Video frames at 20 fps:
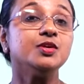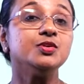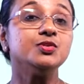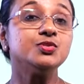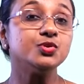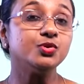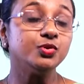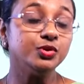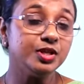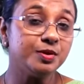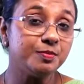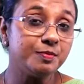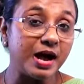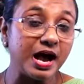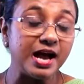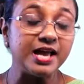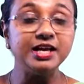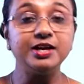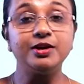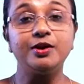So the
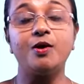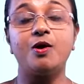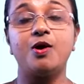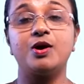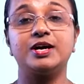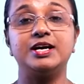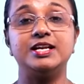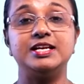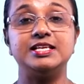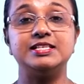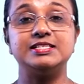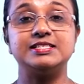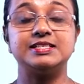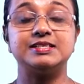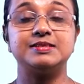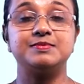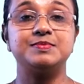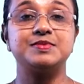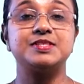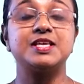
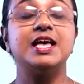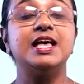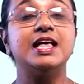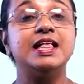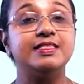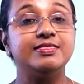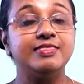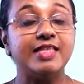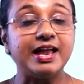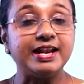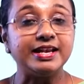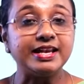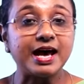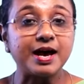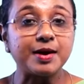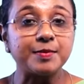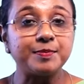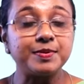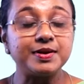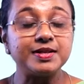microorganisms that
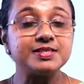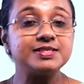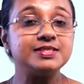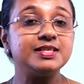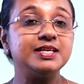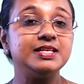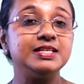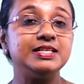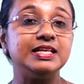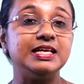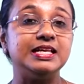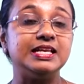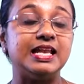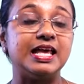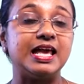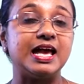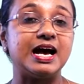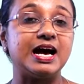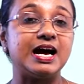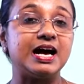are present in
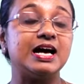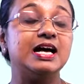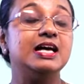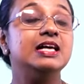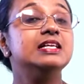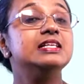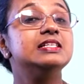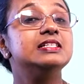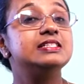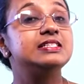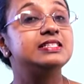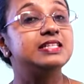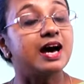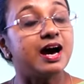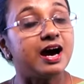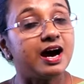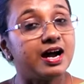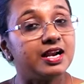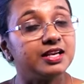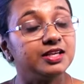air
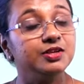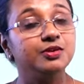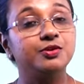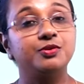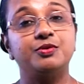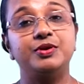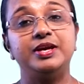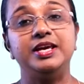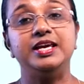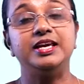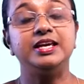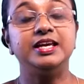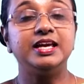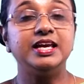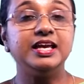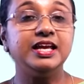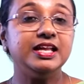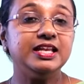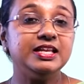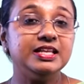start growing
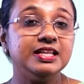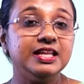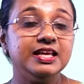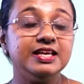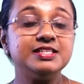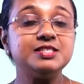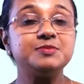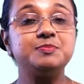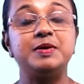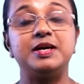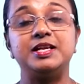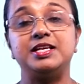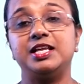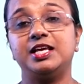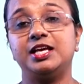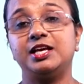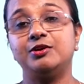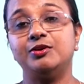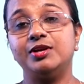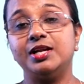in this
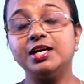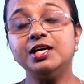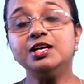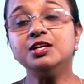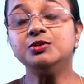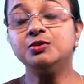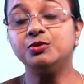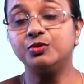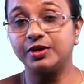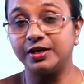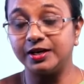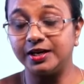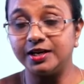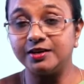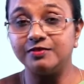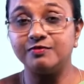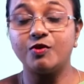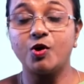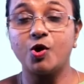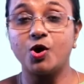particular
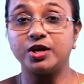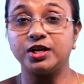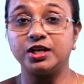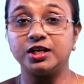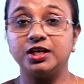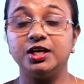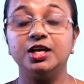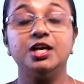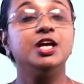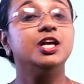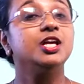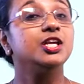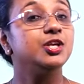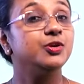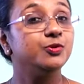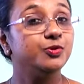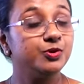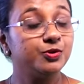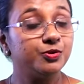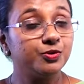coconut water.
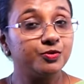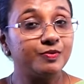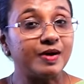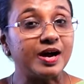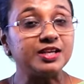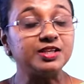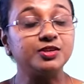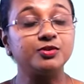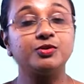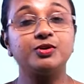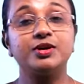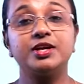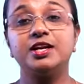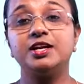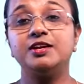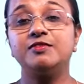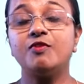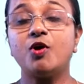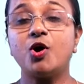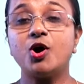You know what
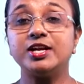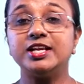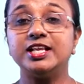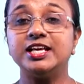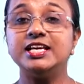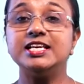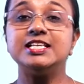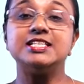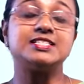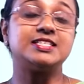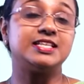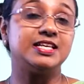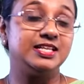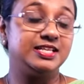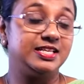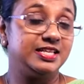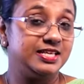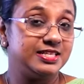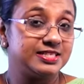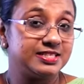coconut water is?
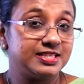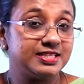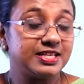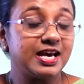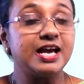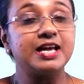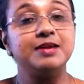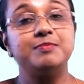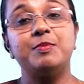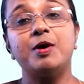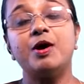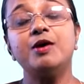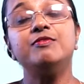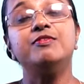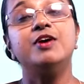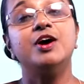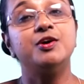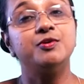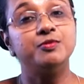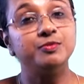It is a type
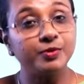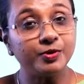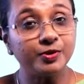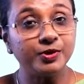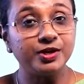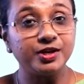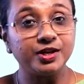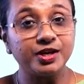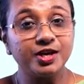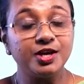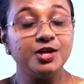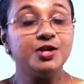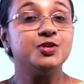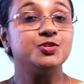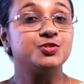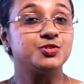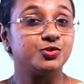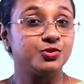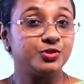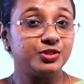of food.
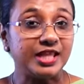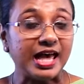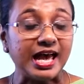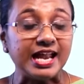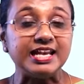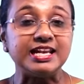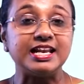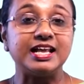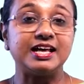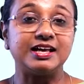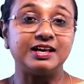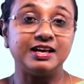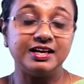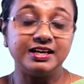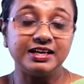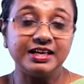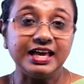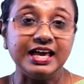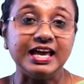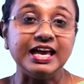So that
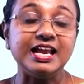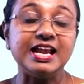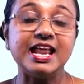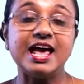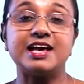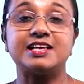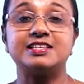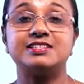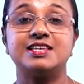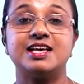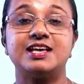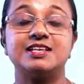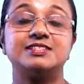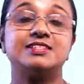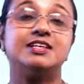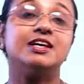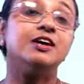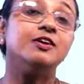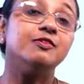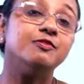again acts as
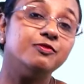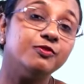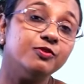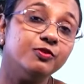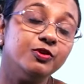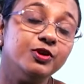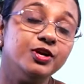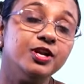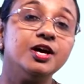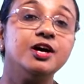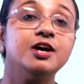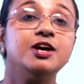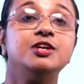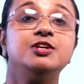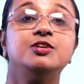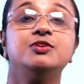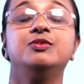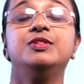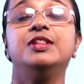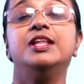a food
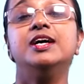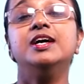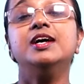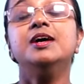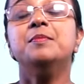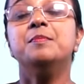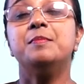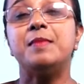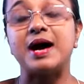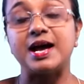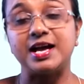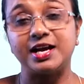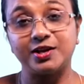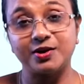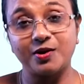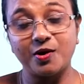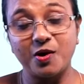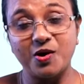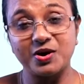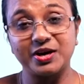to the
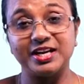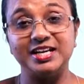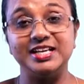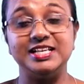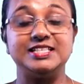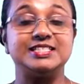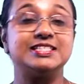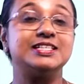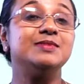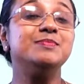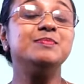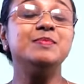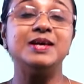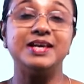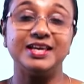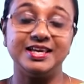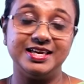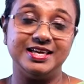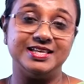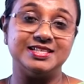microorganism
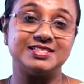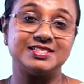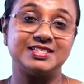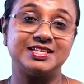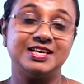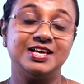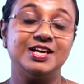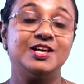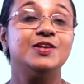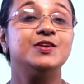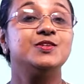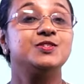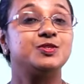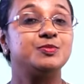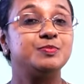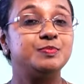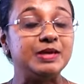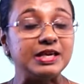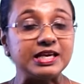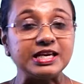yeast. So
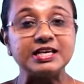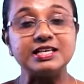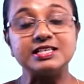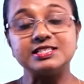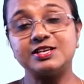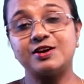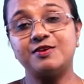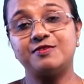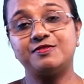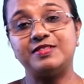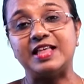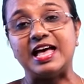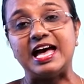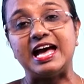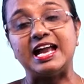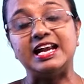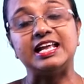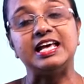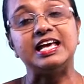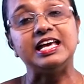because of
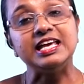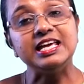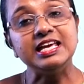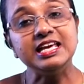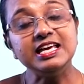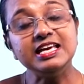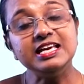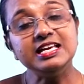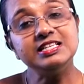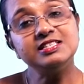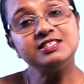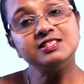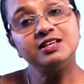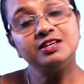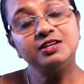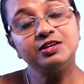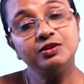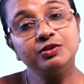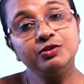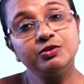that, yeast
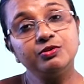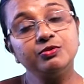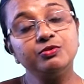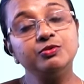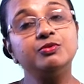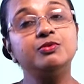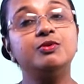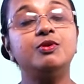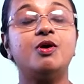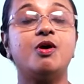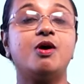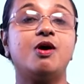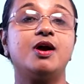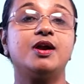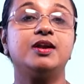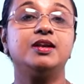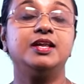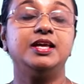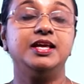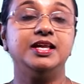grew
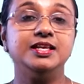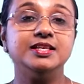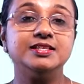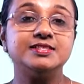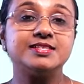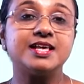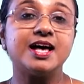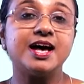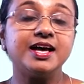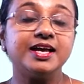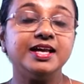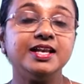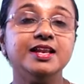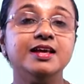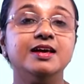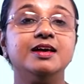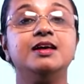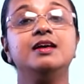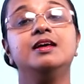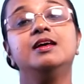on inside
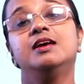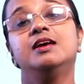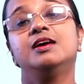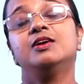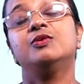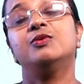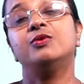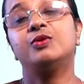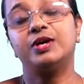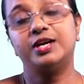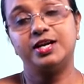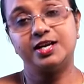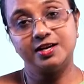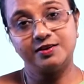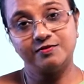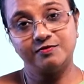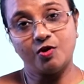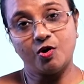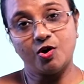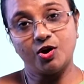
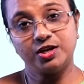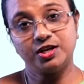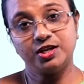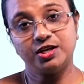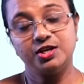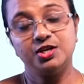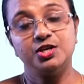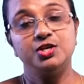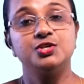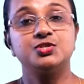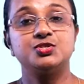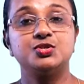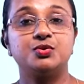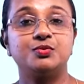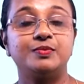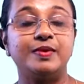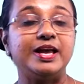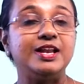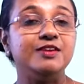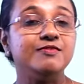coconut water. So
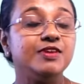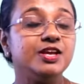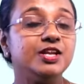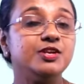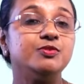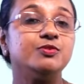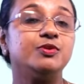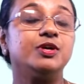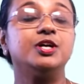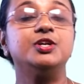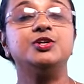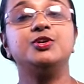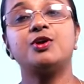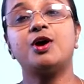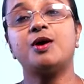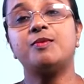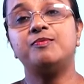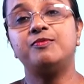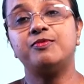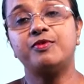when we took a
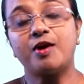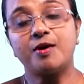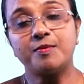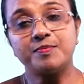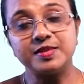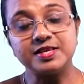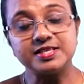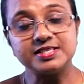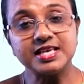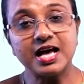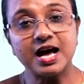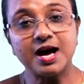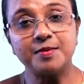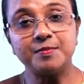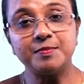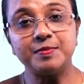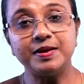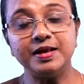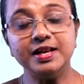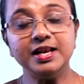drop from the
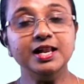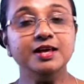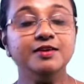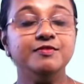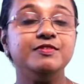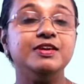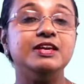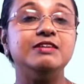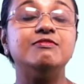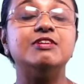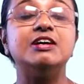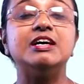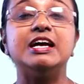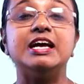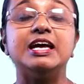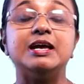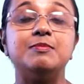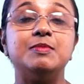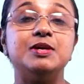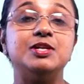sample, we were
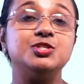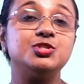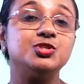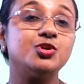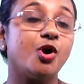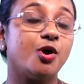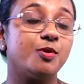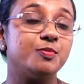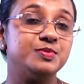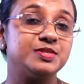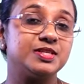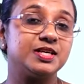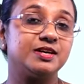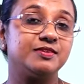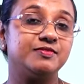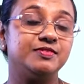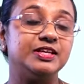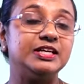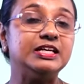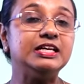able to
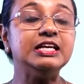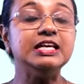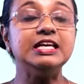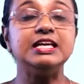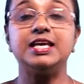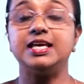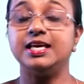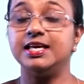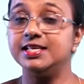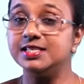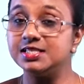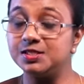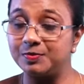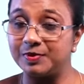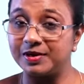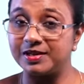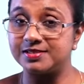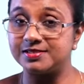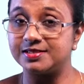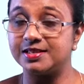observe the yeast
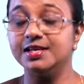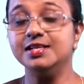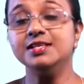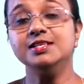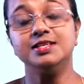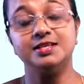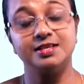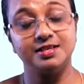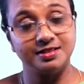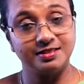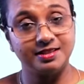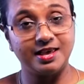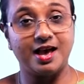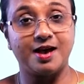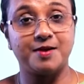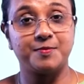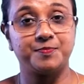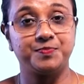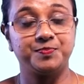present there.